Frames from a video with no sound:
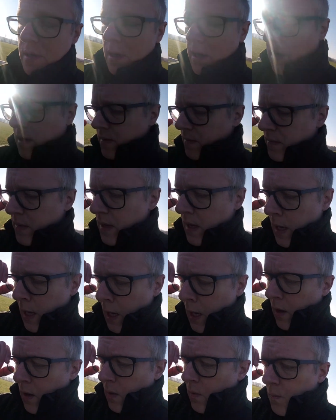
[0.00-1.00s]
Um,
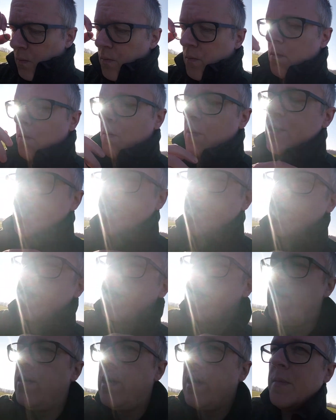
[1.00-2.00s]
which
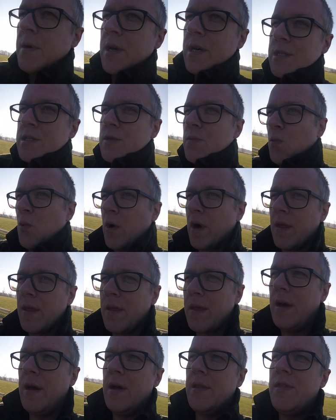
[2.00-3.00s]
was annoying because one
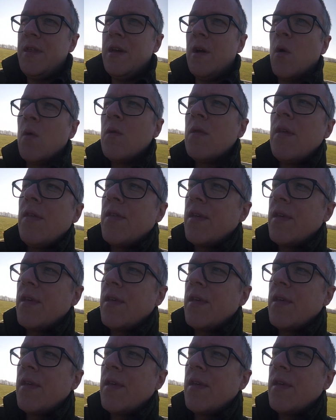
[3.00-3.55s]
of the the only